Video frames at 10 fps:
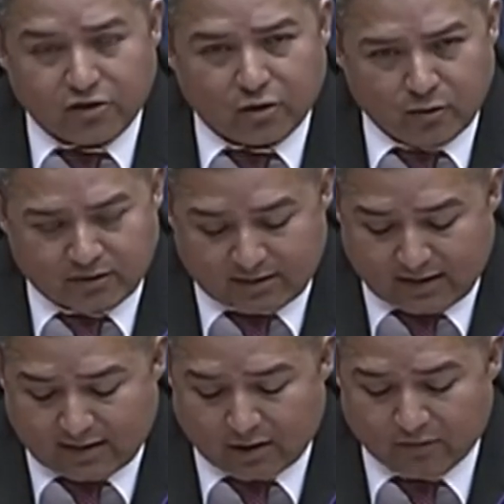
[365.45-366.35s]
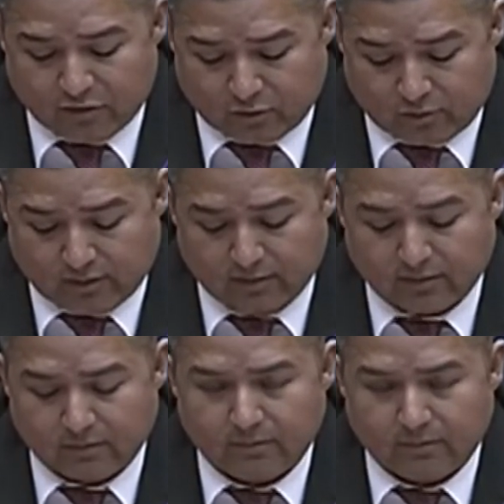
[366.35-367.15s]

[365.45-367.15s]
chose to take care of children.